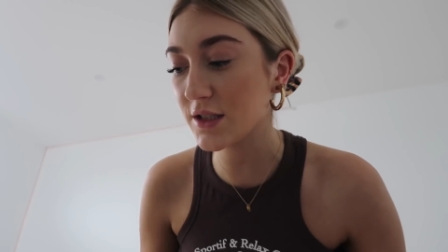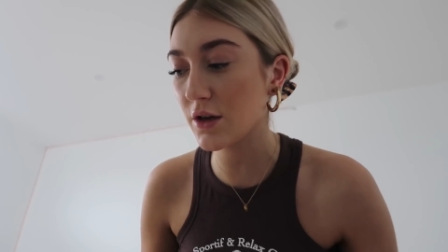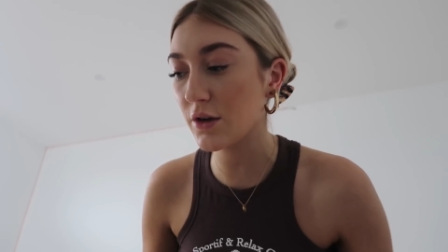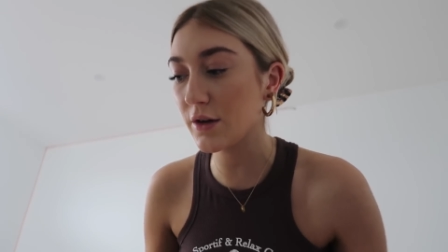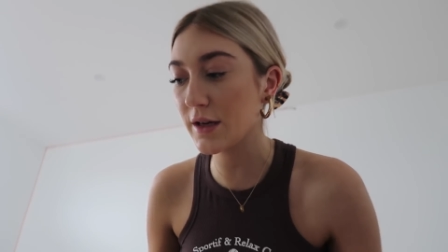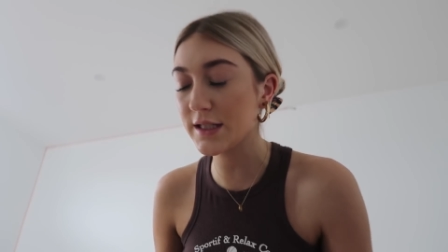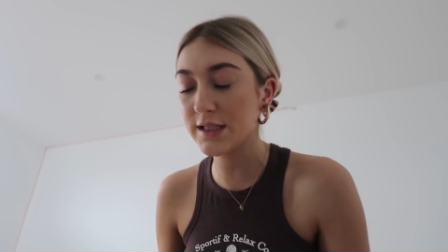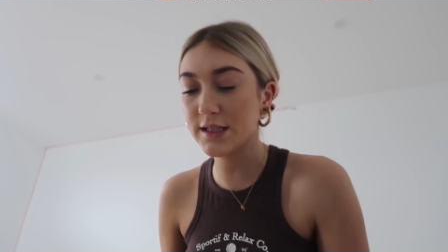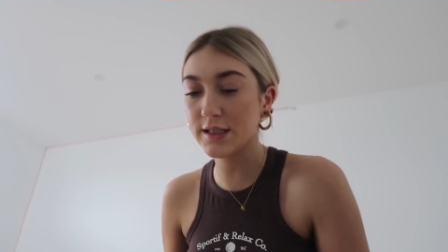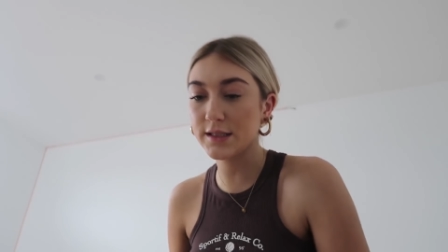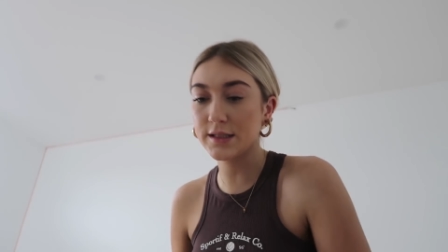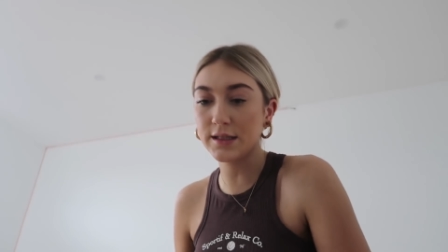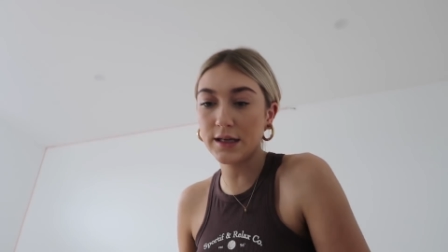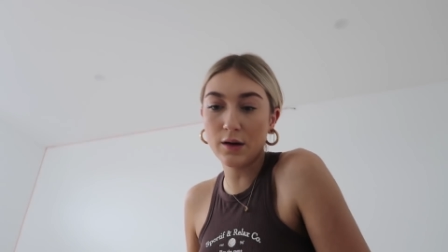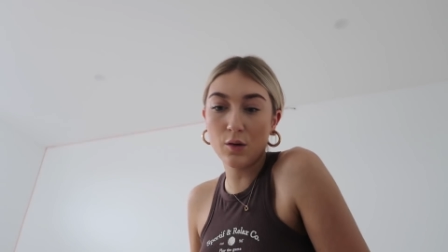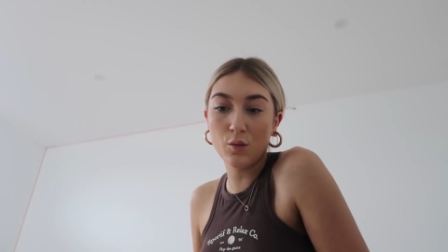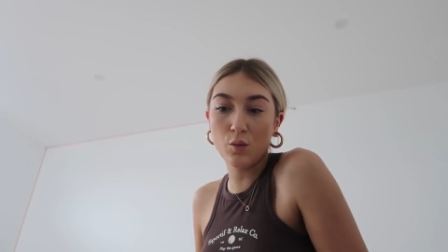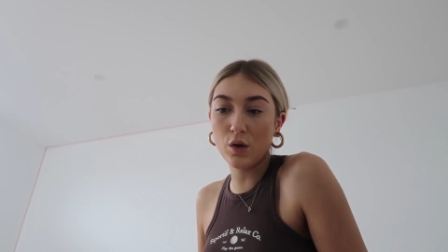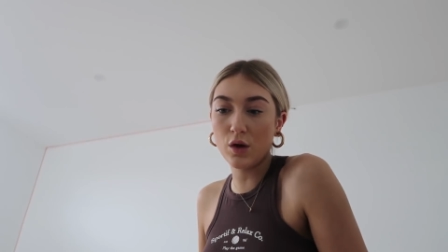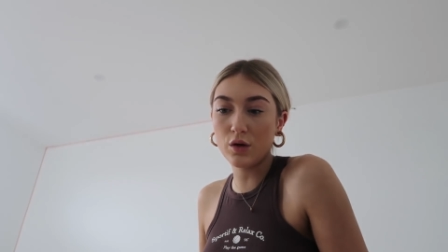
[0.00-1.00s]
So it's
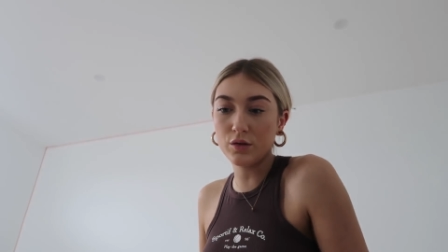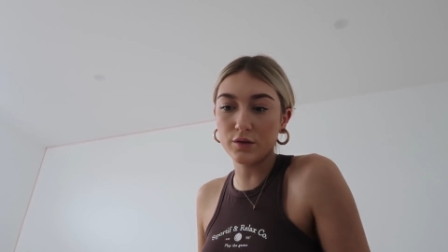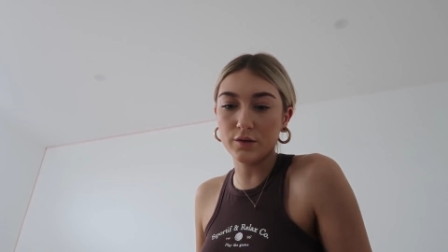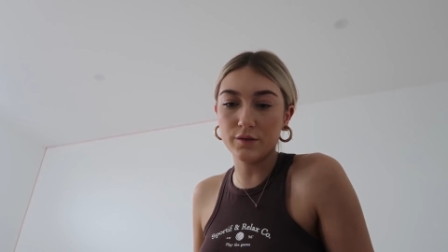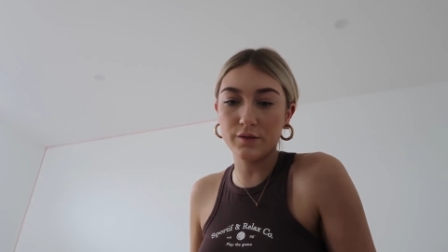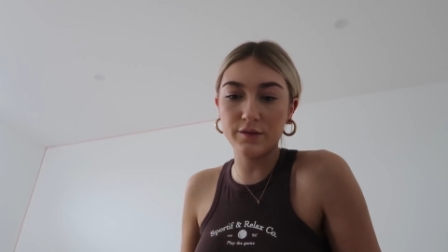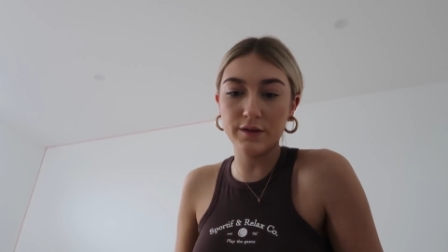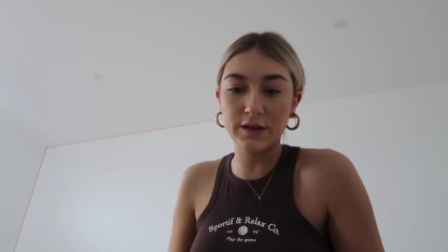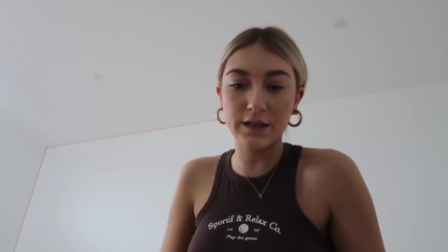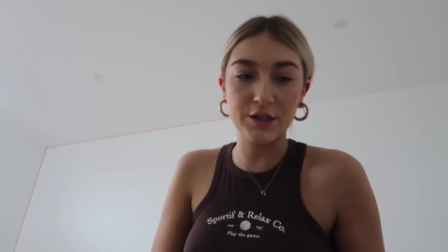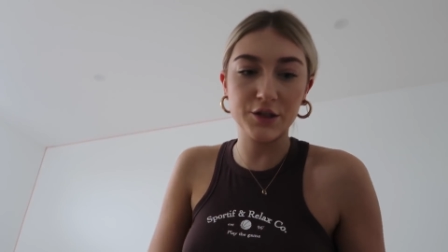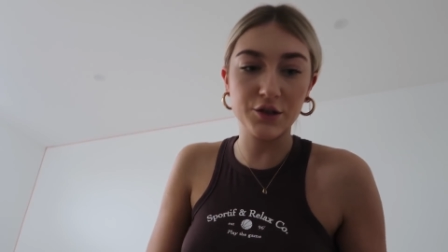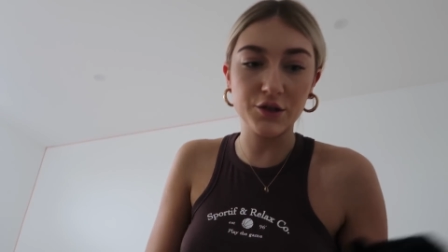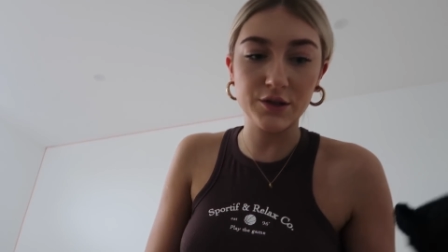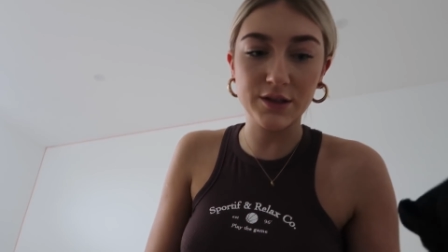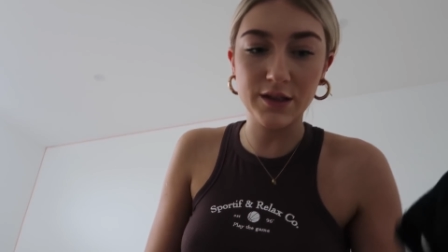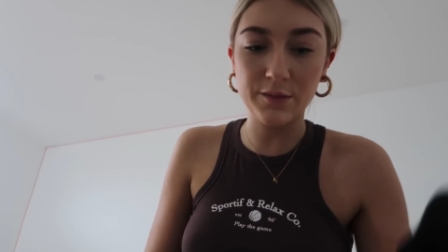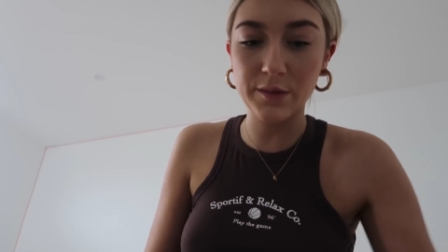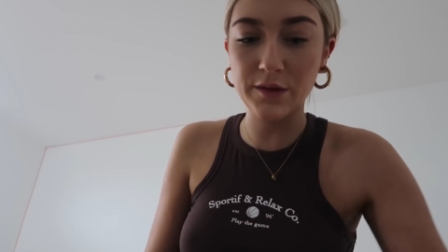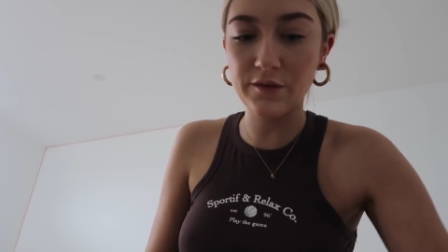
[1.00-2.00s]
a world of
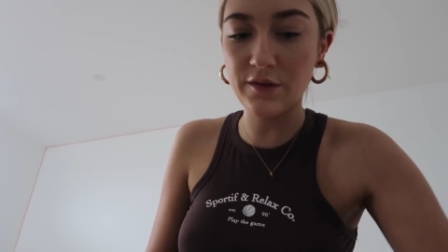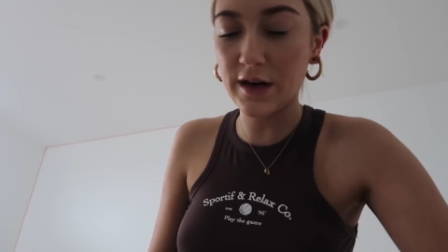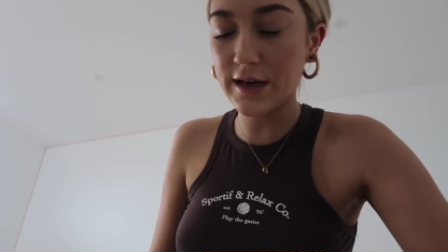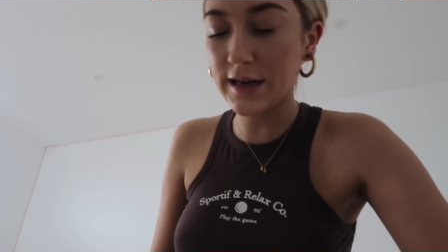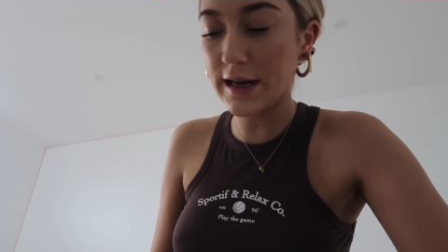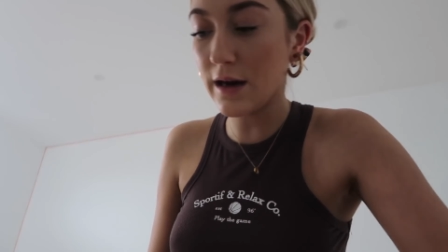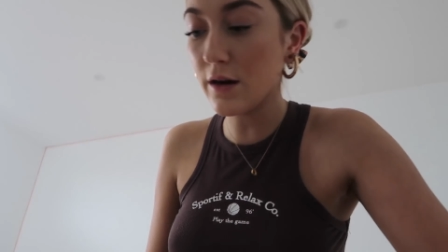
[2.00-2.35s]
issues I'm in right